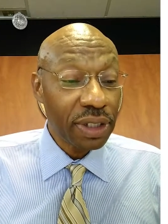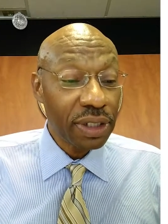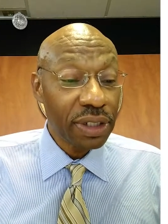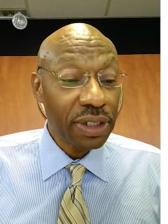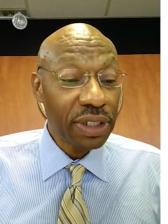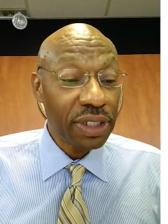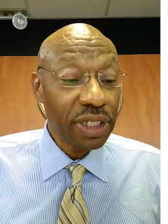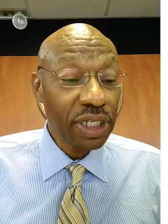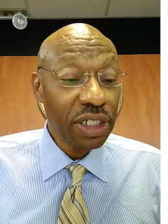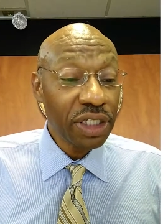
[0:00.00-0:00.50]

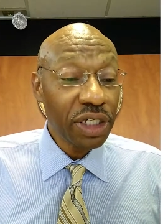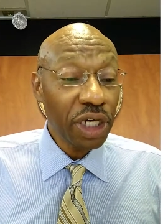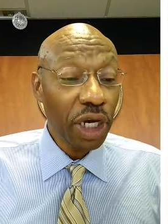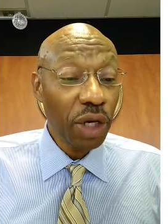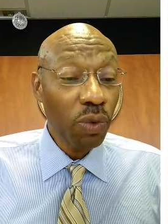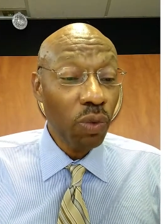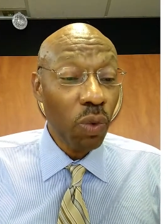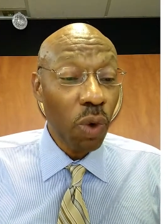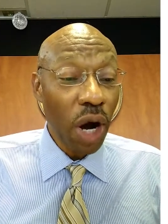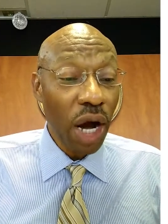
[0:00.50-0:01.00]

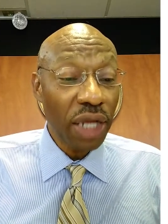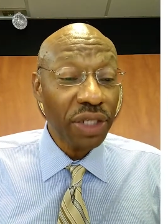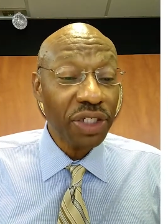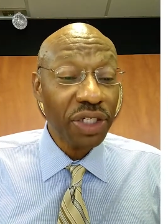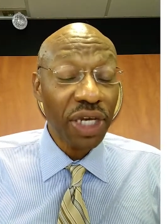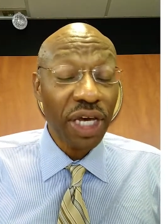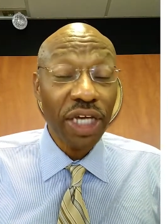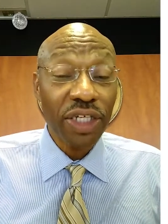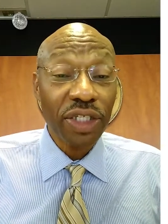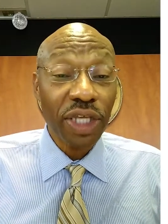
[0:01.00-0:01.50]
CJ
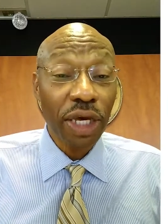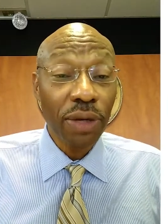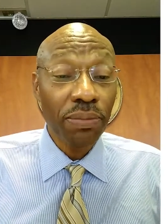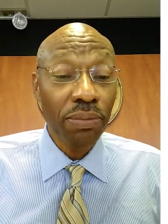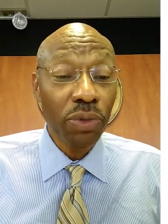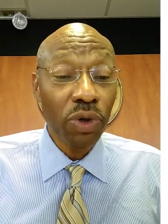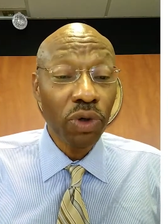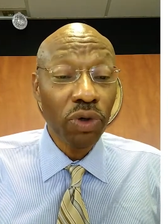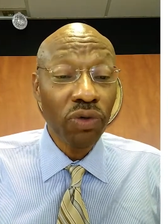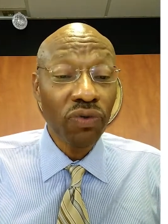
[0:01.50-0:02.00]
watched as they
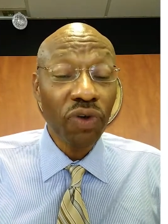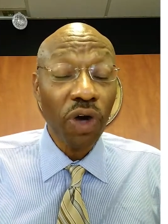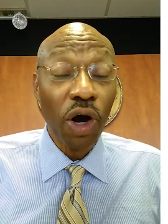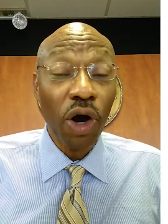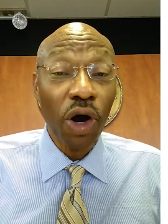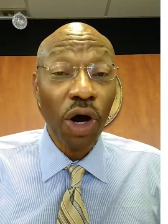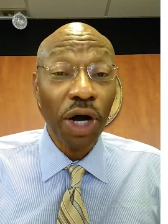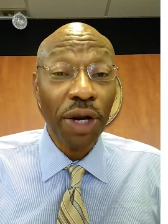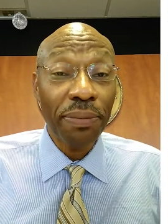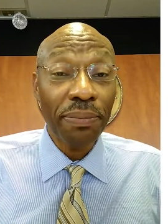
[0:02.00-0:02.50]
moved
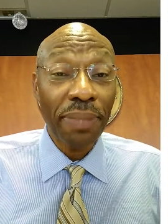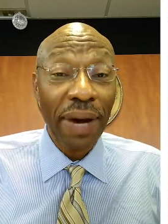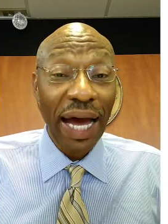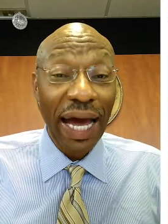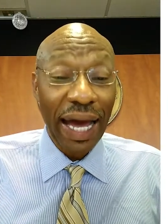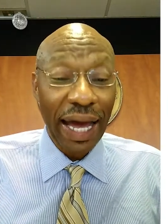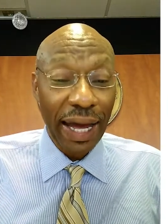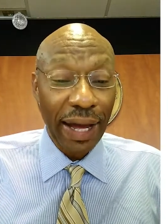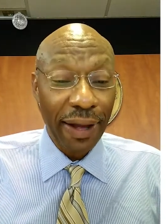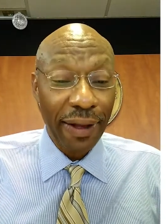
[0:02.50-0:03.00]
on
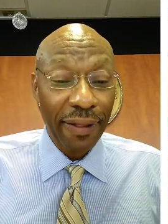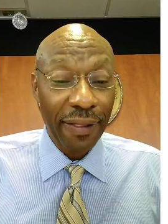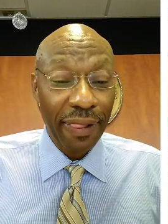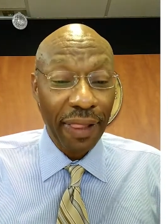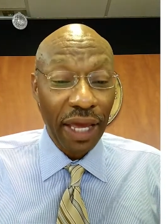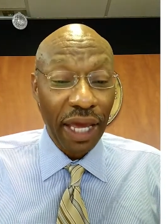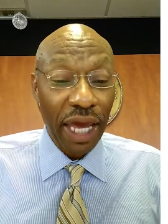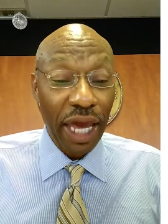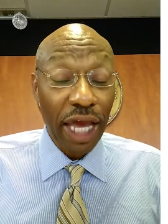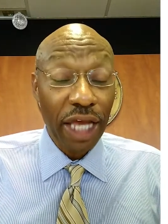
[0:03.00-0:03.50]
by
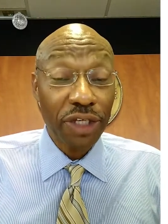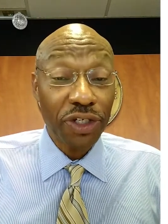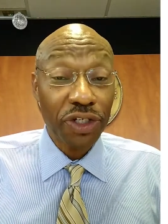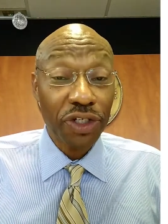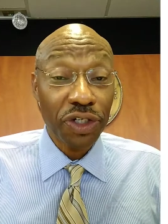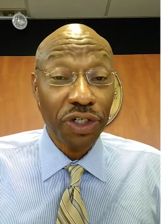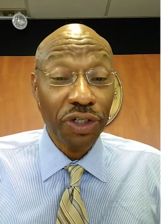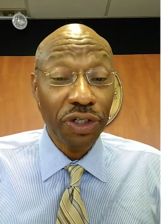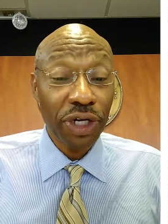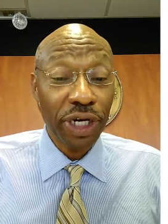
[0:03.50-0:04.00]
and
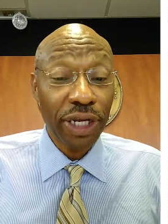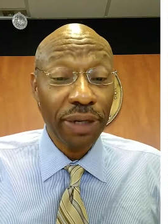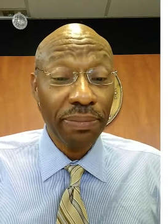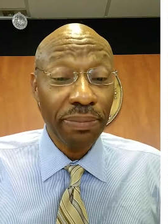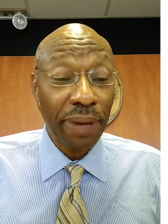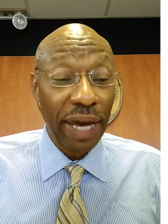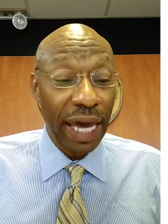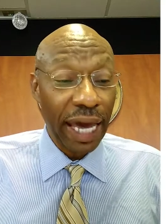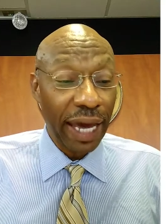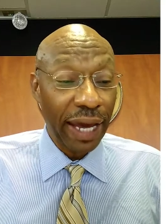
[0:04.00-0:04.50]
stood in
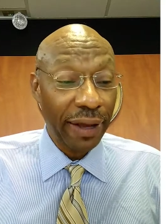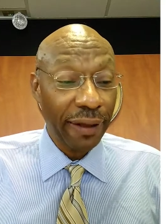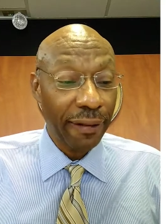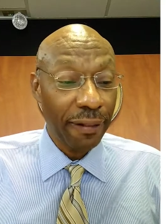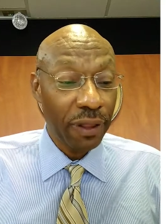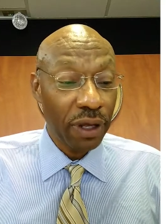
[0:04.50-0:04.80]
back.